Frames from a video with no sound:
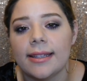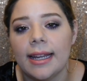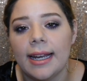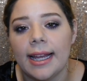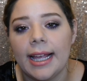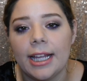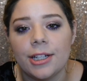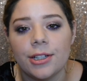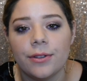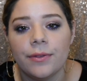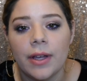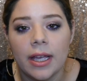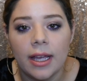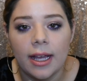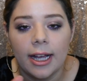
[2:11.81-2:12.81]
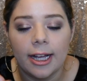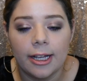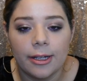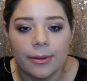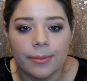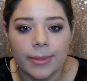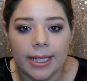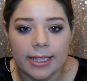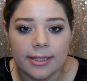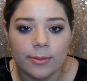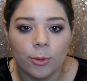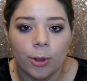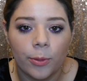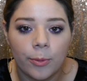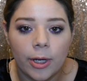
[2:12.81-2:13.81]
Then I kind of get
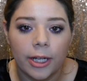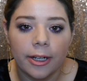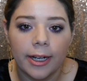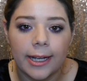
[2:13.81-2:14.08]
some warm water